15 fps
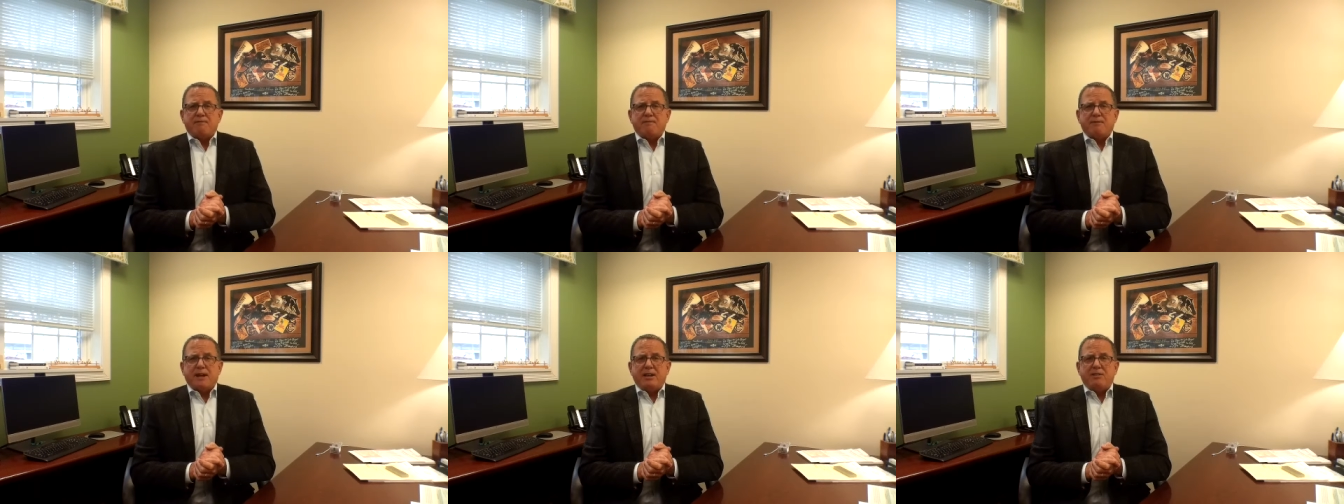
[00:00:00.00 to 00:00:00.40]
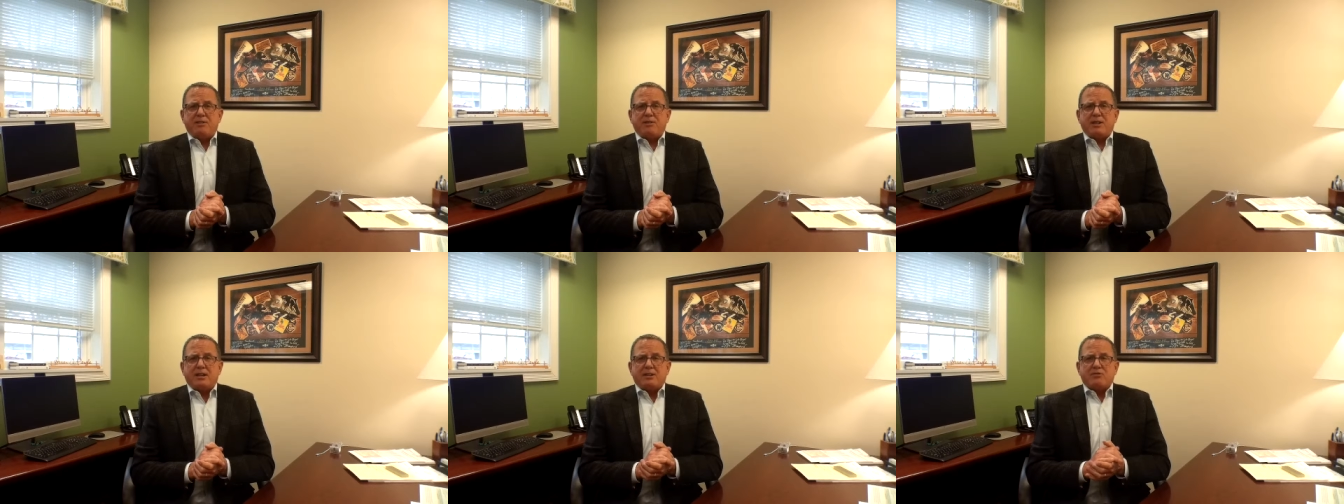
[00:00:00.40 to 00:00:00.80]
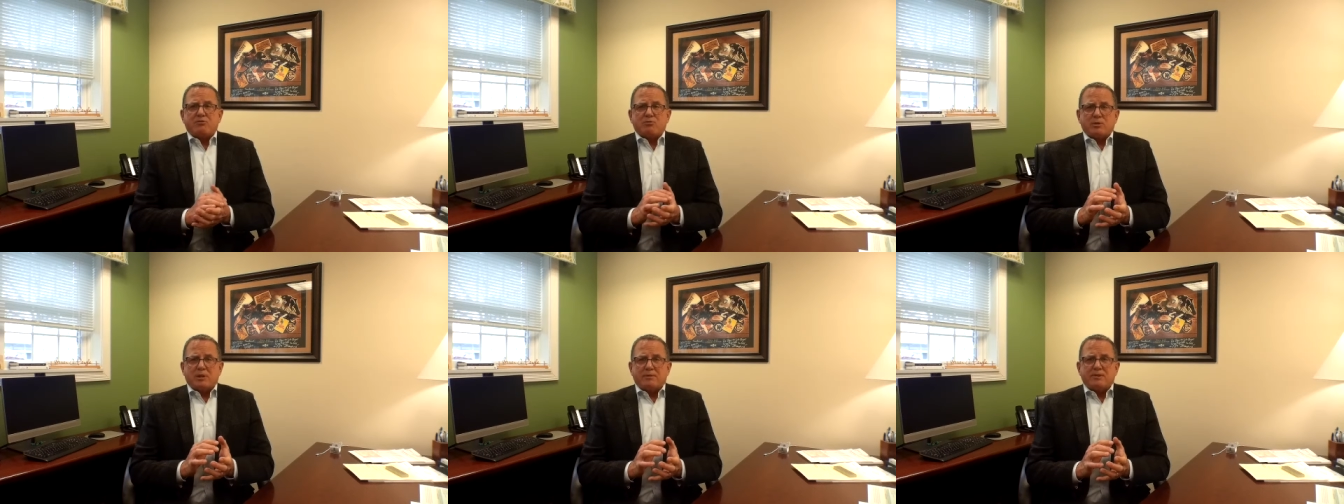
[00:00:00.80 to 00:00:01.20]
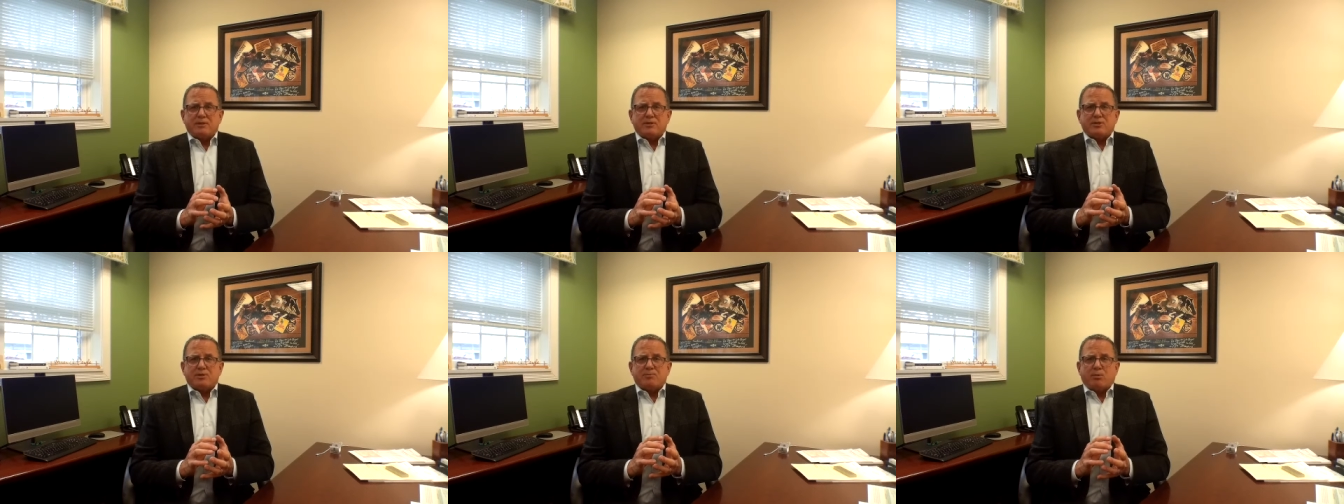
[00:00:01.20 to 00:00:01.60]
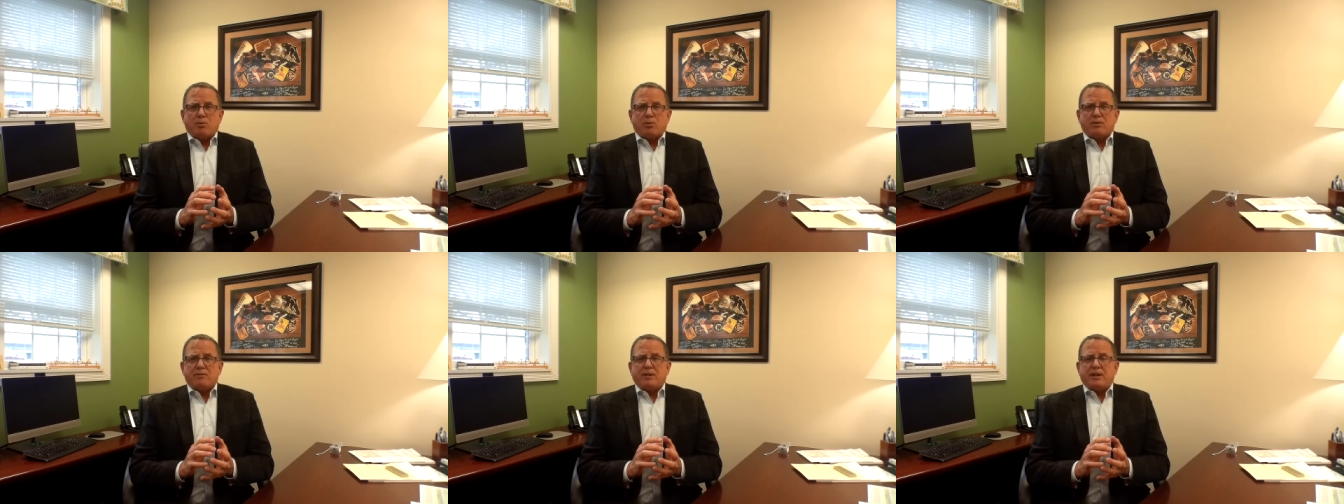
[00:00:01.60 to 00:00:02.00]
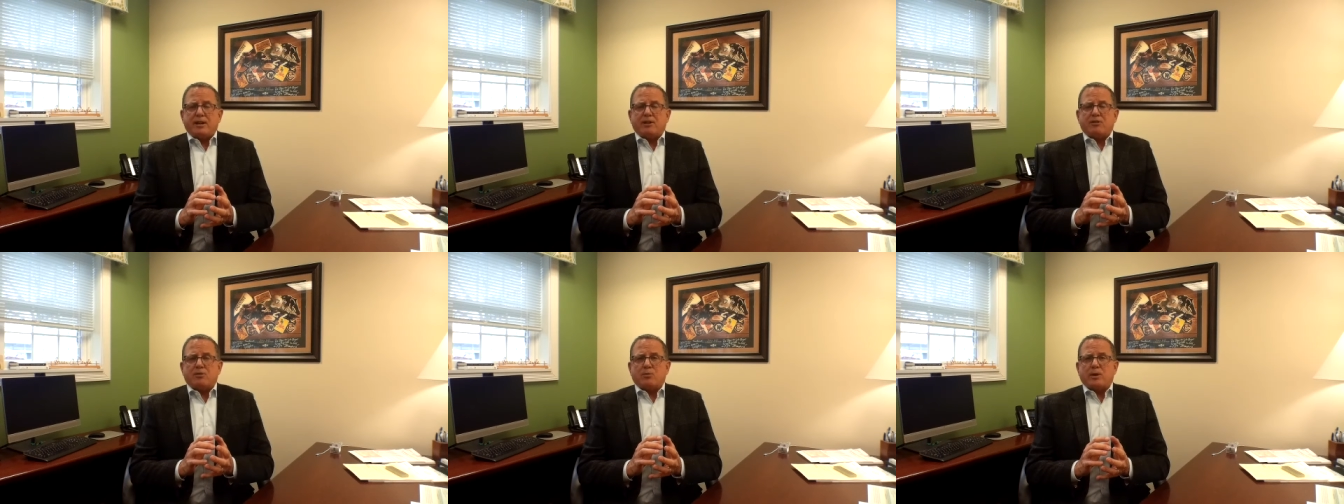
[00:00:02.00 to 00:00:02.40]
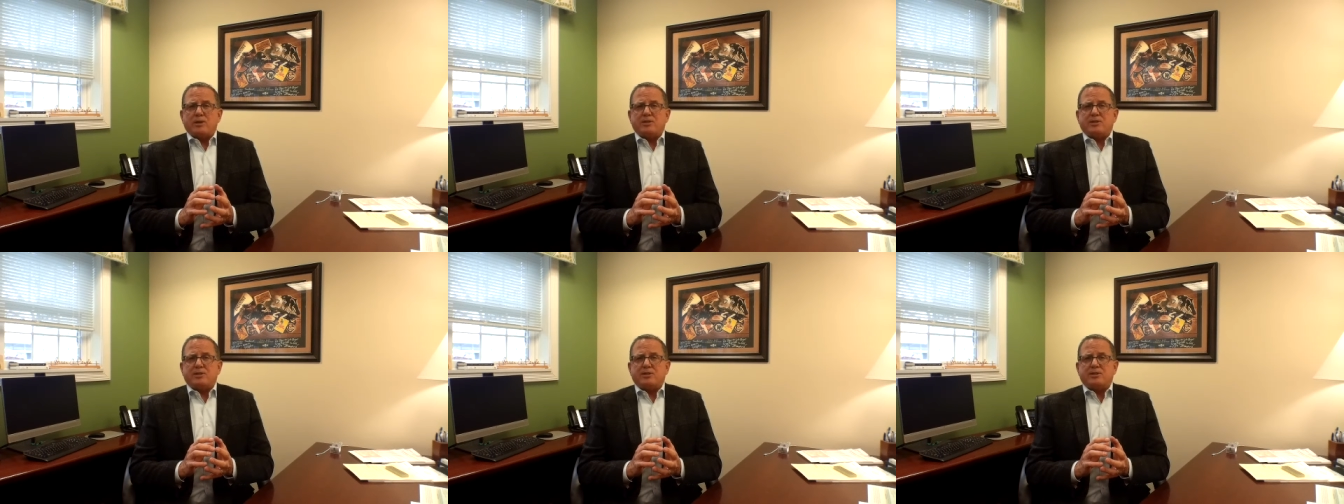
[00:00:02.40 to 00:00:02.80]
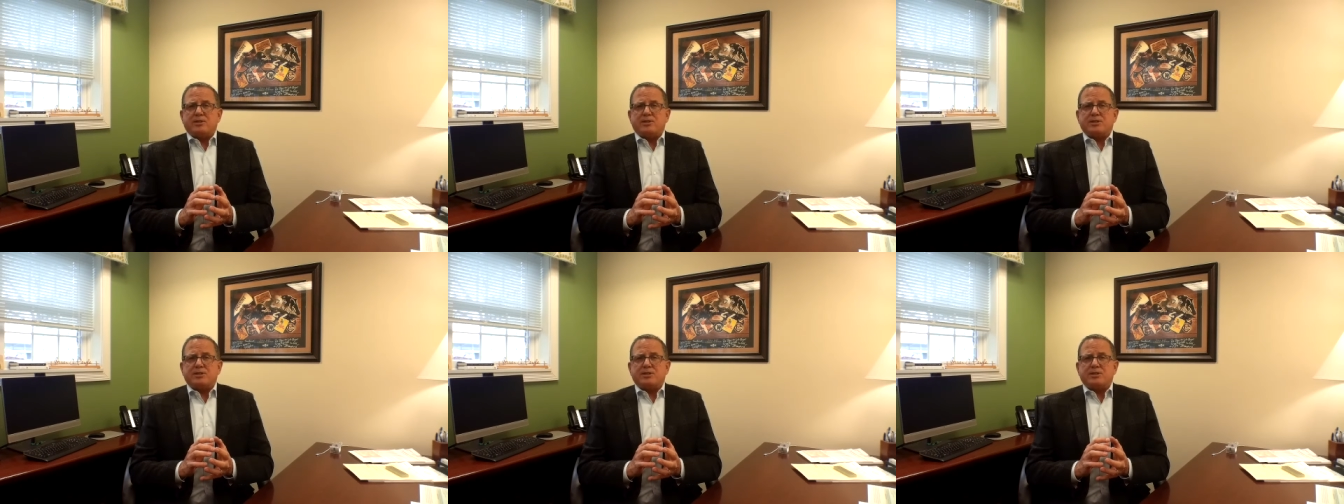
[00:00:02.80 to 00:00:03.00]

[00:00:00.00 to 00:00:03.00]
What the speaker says: faith-driven supportive care to residents